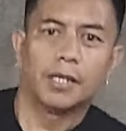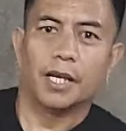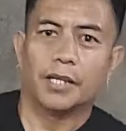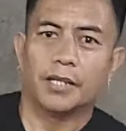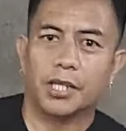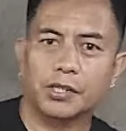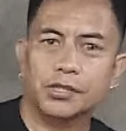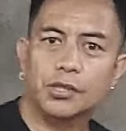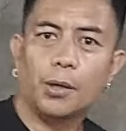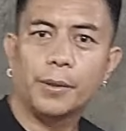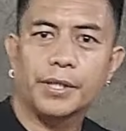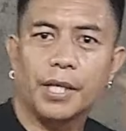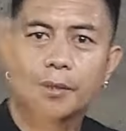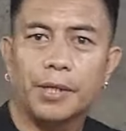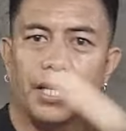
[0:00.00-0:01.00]
And then slow
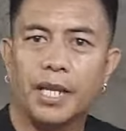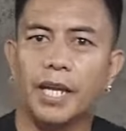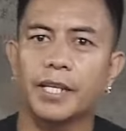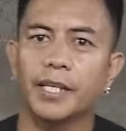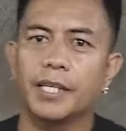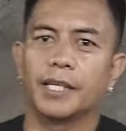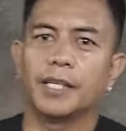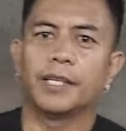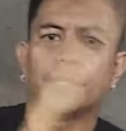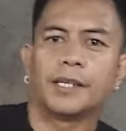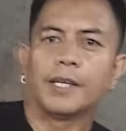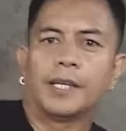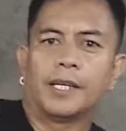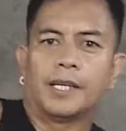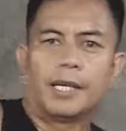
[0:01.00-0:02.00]
it down again
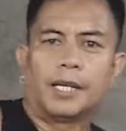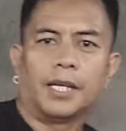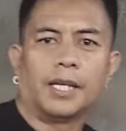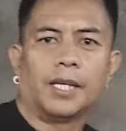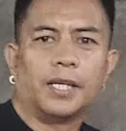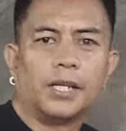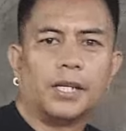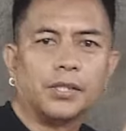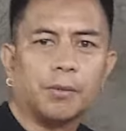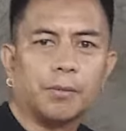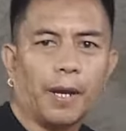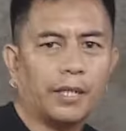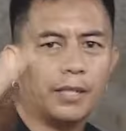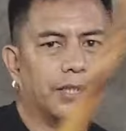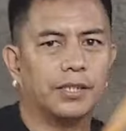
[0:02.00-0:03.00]
to
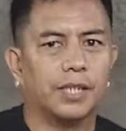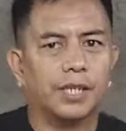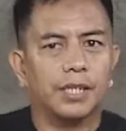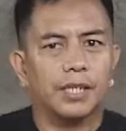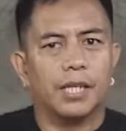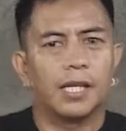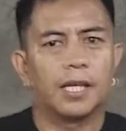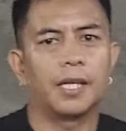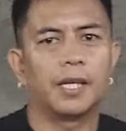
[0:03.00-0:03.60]
practice it.